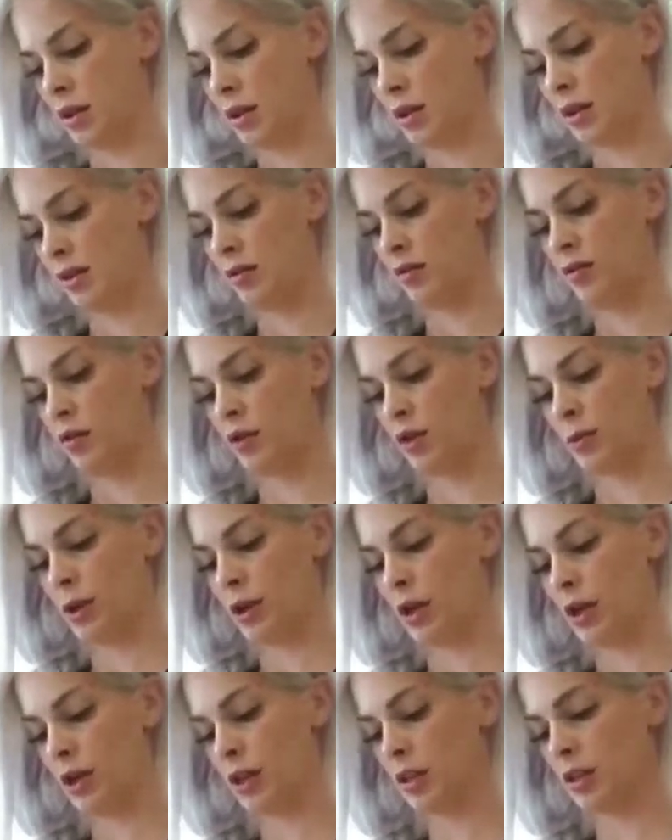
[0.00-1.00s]
and then form
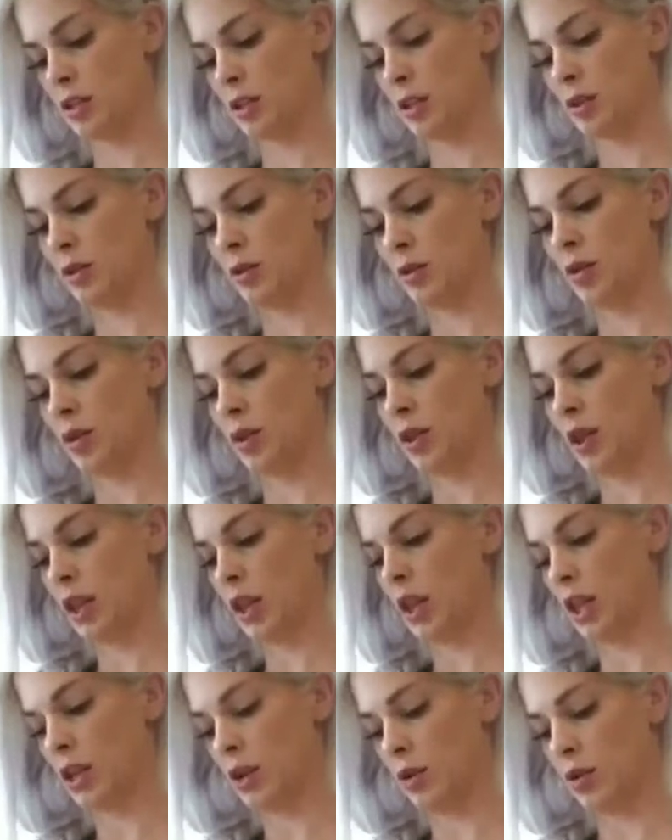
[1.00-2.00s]
it into the
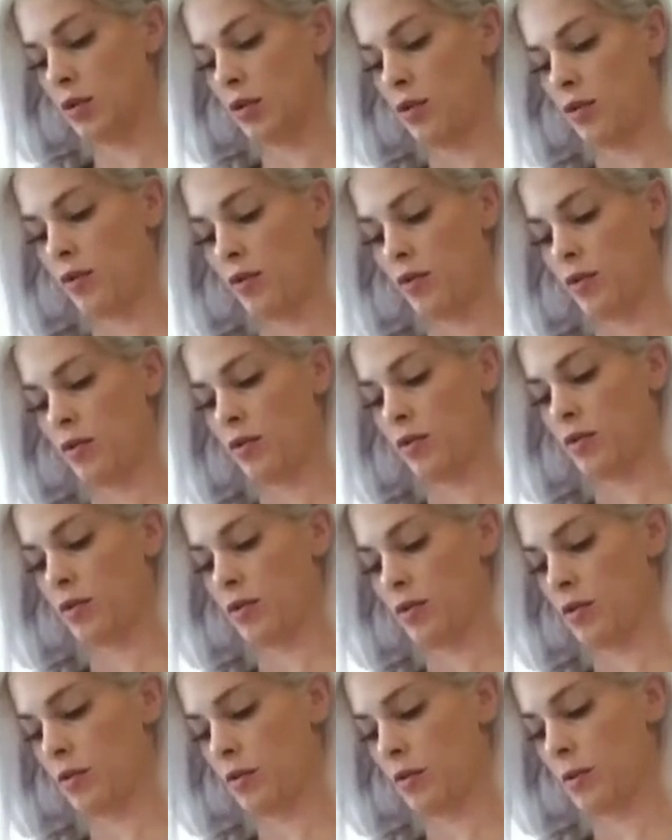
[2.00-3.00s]
loaf
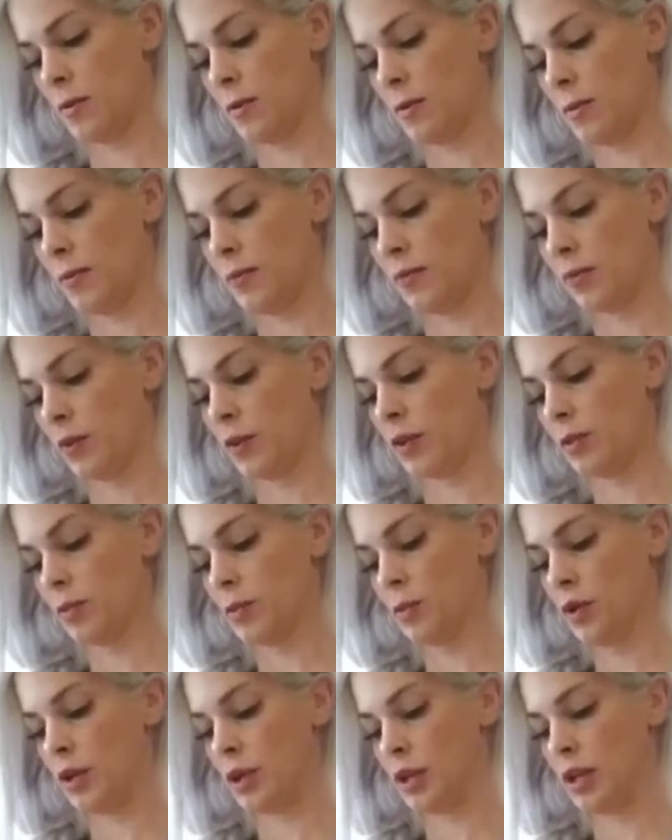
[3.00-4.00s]
to
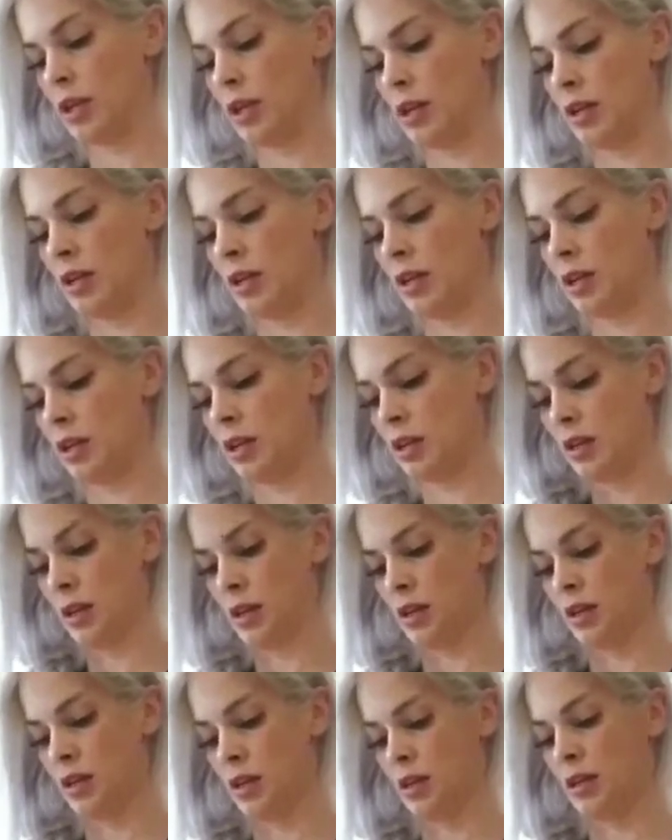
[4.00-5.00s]
put in the
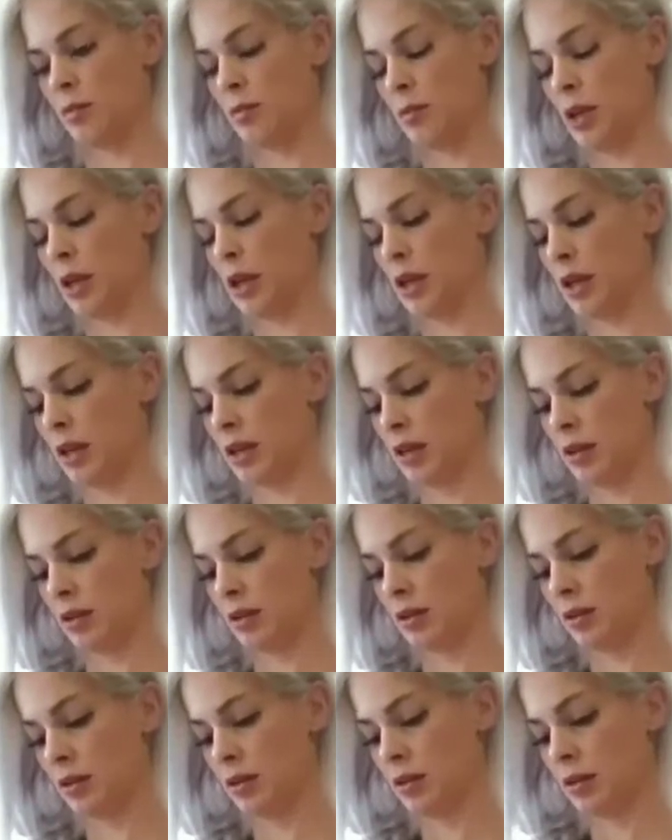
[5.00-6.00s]
pan.
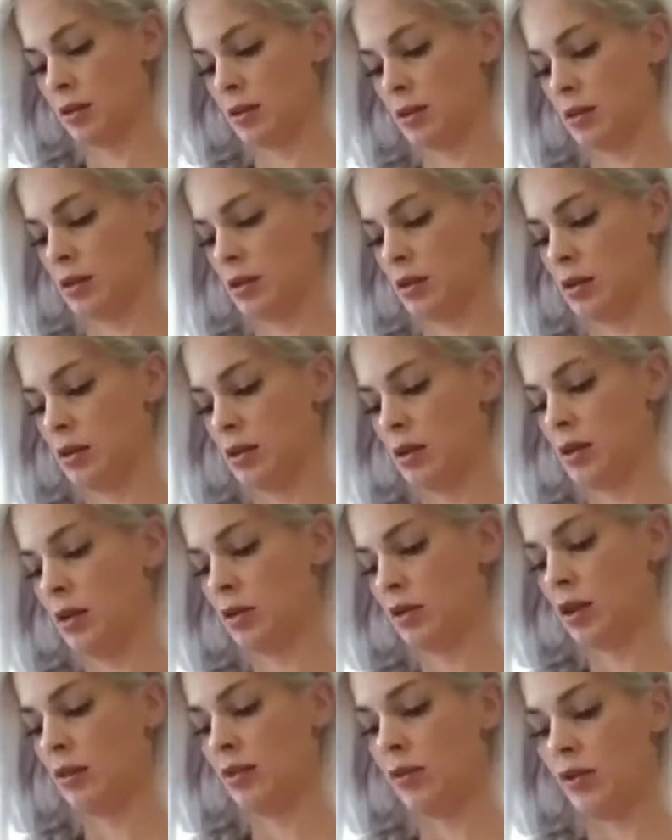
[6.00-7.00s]

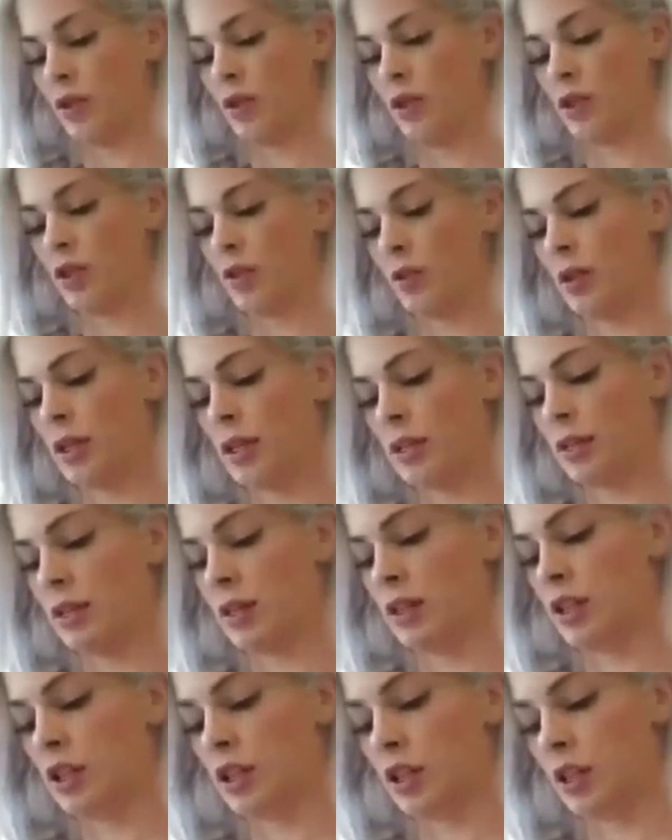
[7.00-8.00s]
So I fold the 2 ends
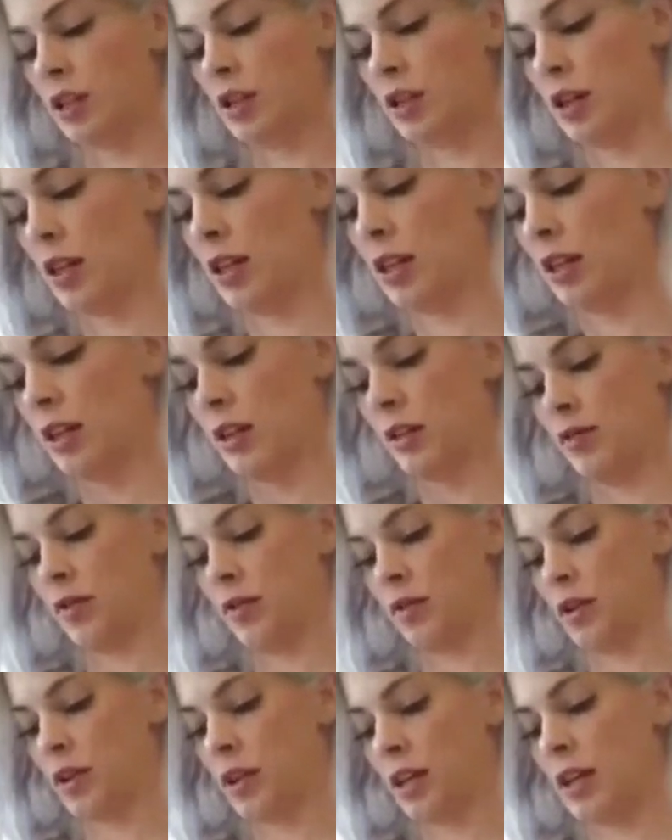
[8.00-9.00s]
on each other and then I
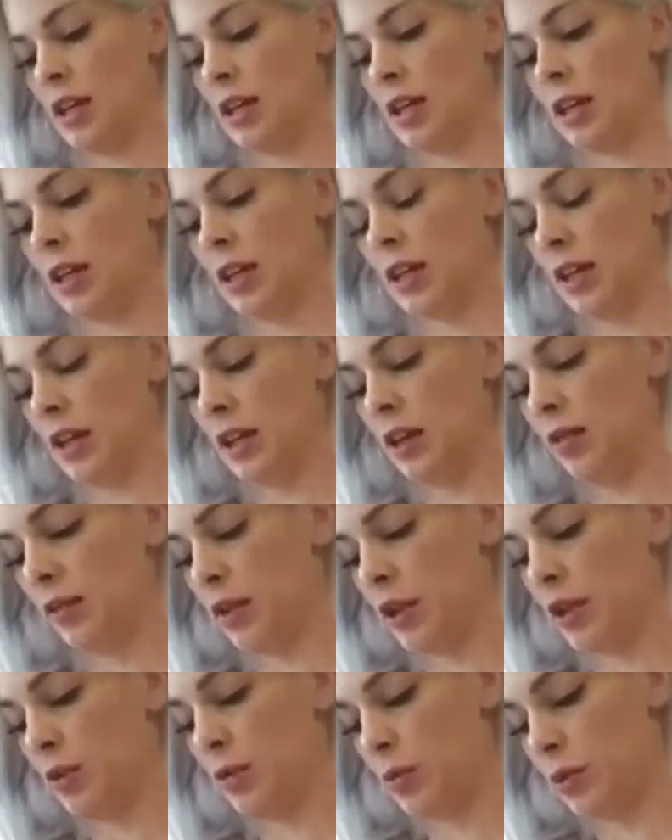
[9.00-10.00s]
fold it in like an
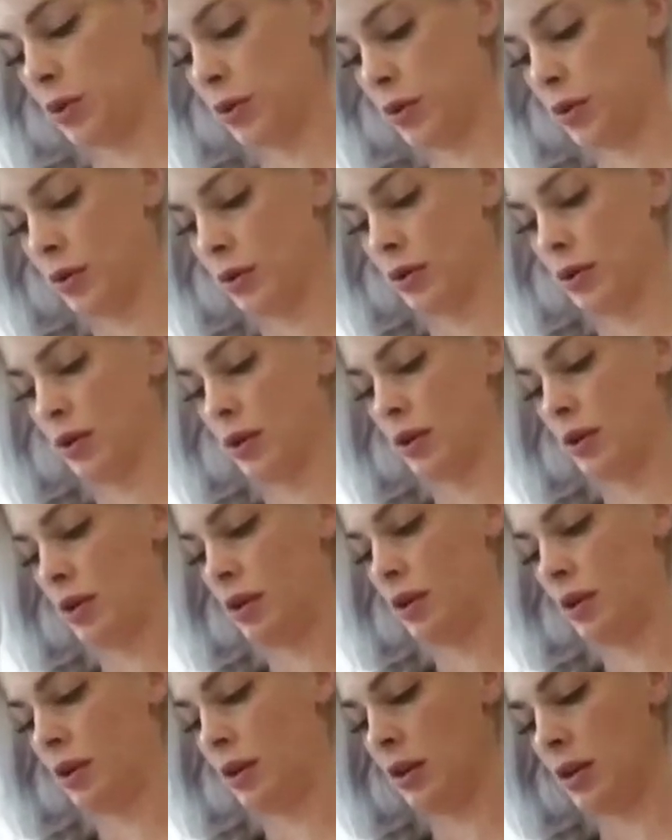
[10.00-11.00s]
envelope,
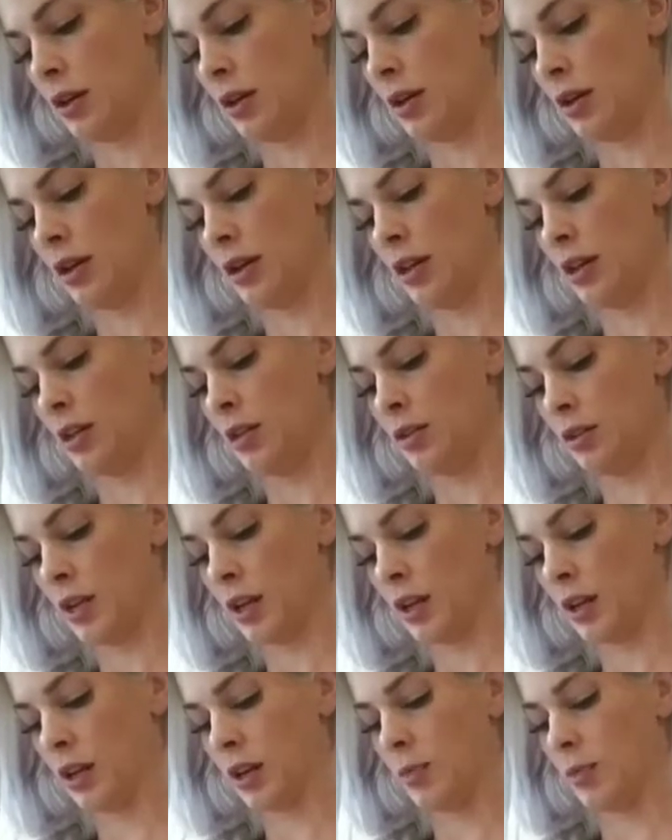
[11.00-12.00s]
and I do
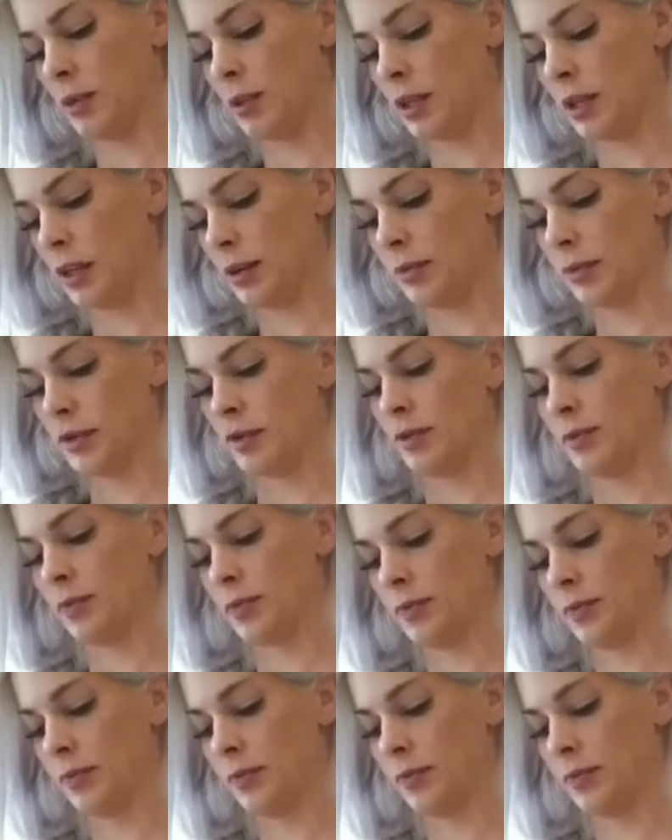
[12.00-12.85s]
that a couple times.